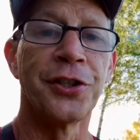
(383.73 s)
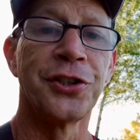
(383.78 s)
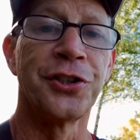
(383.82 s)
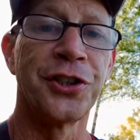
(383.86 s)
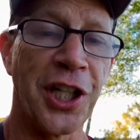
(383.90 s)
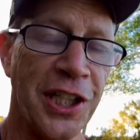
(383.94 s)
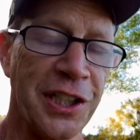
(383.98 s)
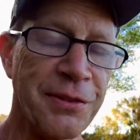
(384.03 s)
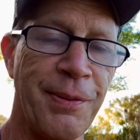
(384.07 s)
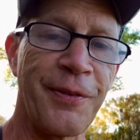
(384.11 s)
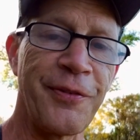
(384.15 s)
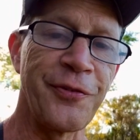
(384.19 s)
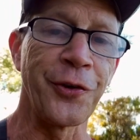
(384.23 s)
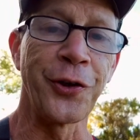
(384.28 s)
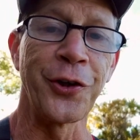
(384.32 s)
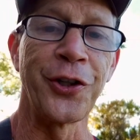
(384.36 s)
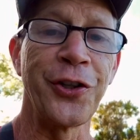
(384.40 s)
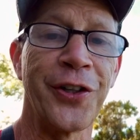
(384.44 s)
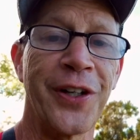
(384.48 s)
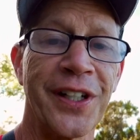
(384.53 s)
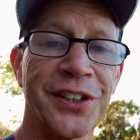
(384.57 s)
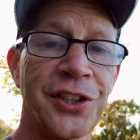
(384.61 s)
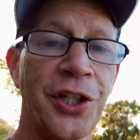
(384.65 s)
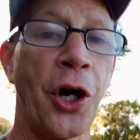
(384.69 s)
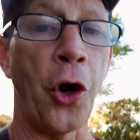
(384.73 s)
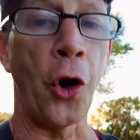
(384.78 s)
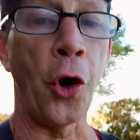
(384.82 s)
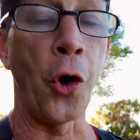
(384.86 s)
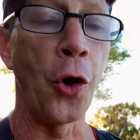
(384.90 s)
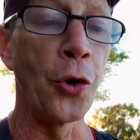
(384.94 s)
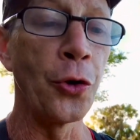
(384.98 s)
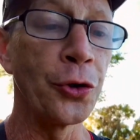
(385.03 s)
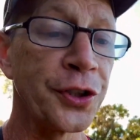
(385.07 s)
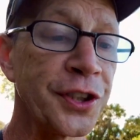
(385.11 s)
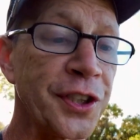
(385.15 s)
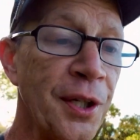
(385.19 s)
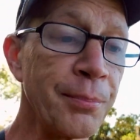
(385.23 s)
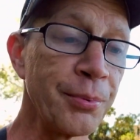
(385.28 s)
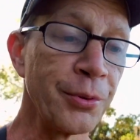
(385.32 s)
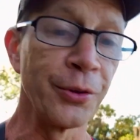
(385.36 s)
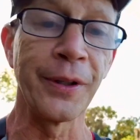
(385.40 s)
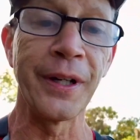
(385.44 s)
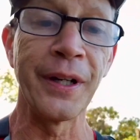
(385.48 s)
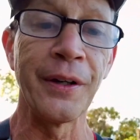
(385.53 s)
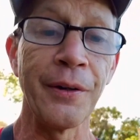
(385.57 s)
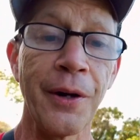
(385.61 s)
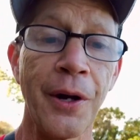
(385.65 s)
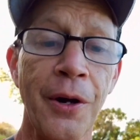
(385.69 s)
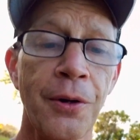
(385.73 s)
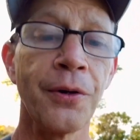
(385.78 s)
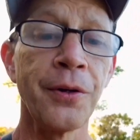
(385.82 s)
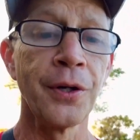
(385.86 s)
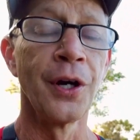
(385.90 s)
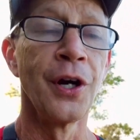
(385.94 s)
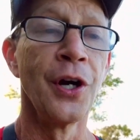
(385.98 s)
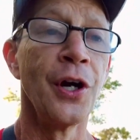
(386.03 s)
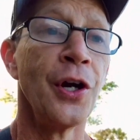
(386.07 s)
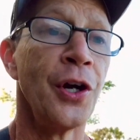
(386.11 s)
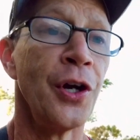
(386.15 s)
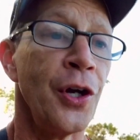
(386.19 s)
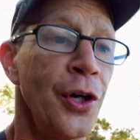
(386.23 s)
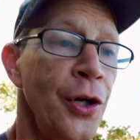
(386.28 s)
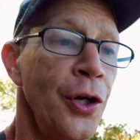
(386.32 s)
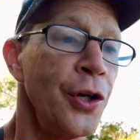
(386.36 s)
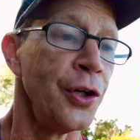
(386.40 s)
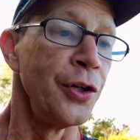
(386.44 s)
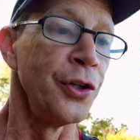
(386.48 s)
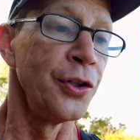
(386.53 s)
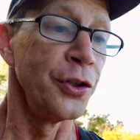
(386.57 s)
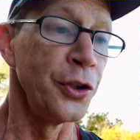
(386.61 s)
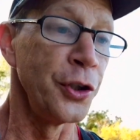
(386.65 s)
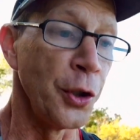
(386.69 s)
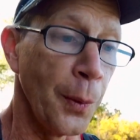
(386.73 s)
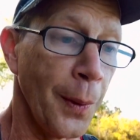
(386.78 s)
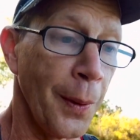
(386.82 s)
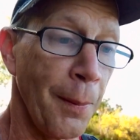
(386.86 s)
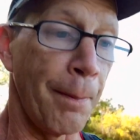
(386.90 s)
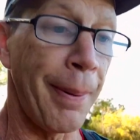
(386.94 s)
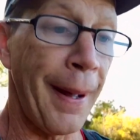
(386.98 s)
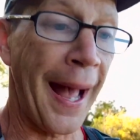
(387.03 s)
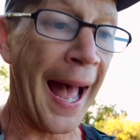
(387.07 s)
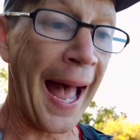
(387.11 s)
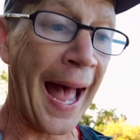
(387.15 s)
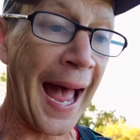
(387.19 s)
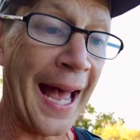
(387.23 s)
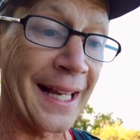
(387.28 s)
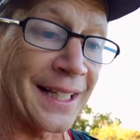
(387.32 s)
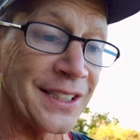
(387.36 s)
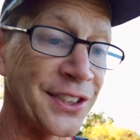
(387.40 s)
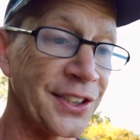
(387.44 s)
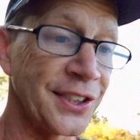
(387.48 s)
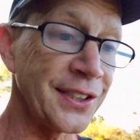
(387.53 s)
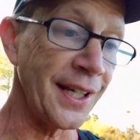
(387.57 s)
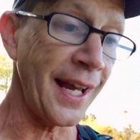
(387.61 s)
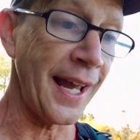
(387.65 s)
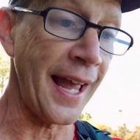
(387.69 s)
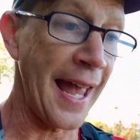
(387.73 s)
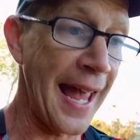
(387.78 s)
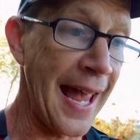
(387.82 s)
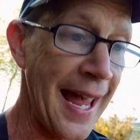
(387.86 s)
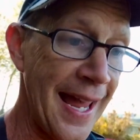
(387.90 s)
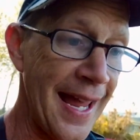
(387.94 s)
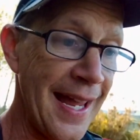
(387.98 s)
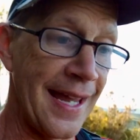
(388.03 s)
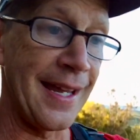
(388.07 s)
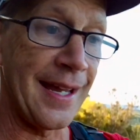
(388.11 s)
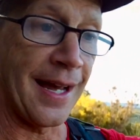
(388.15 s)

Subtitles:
Just before you get to O Cebreiro, you will pass a